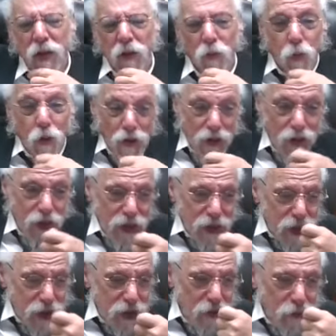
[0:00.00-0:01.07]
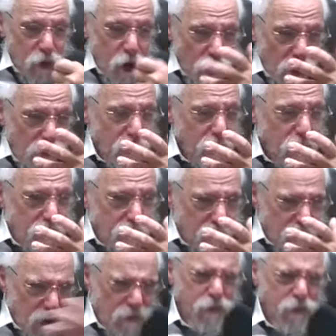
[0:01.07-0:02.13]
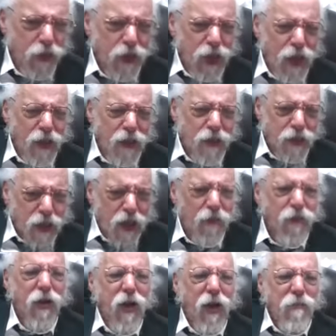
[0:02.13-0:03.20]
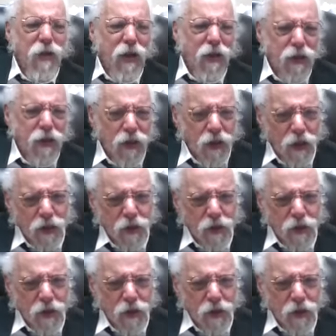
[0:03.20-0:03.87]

One is you know covered covered for cats kavuchemer.